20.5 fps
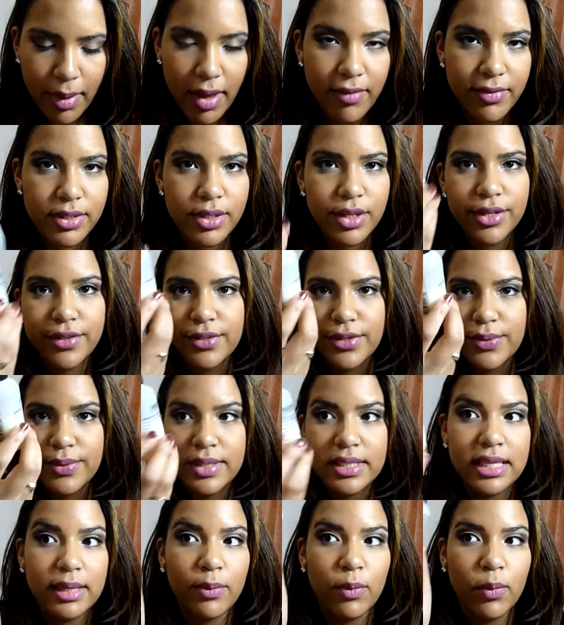I've started
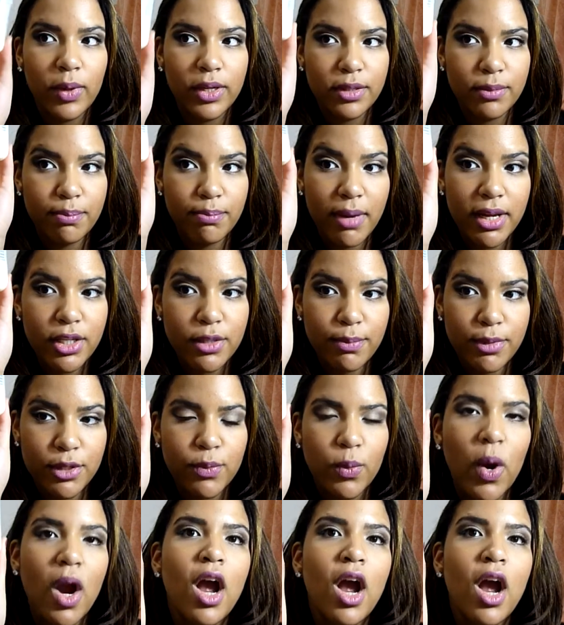using much more.